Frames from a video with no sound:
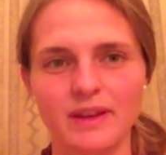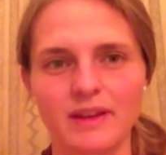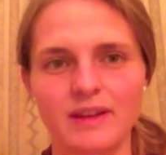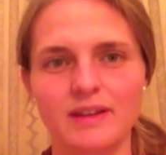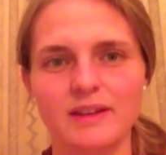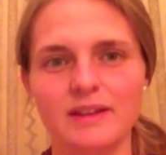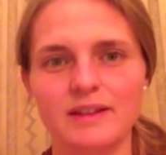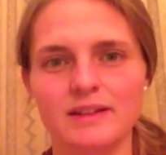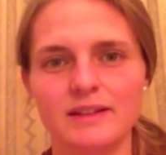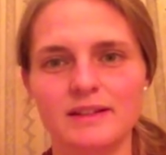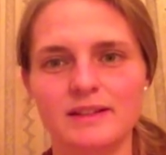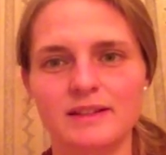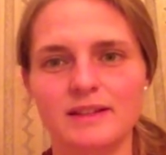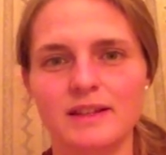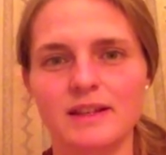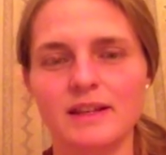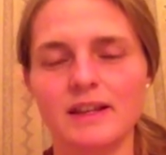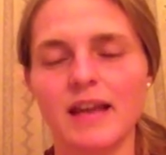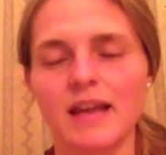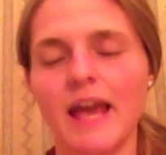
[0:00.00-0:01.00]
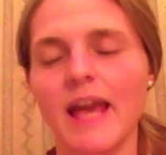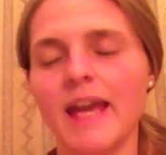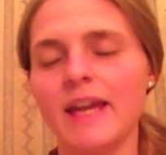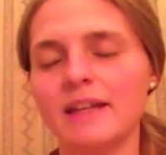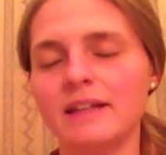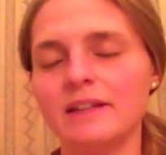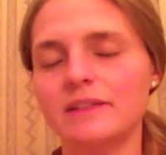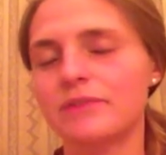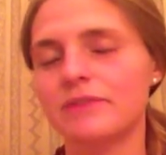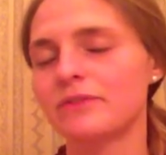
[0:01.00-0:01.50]
is the
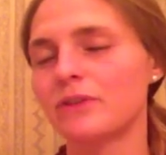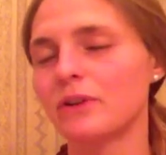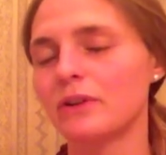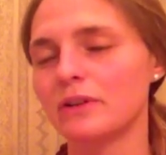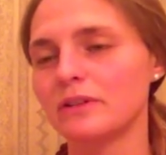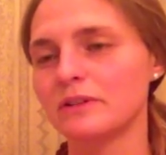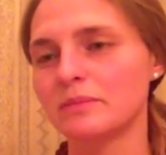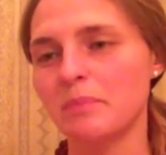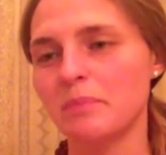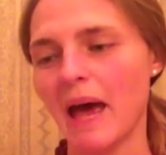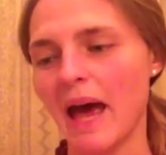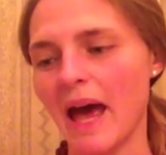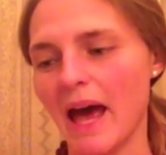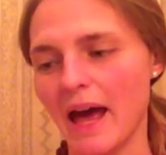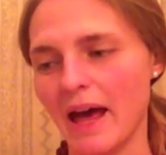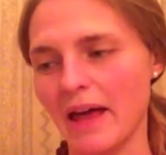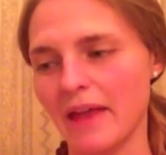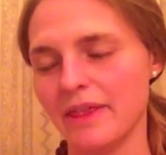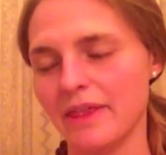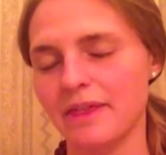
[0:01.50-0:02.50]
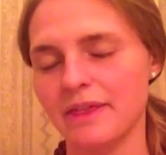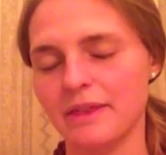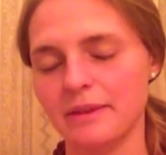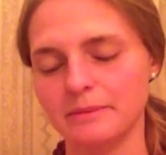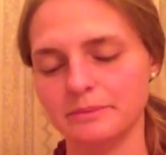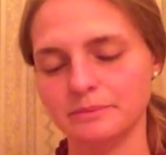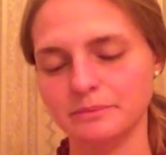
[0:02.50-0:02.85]
8-fold path.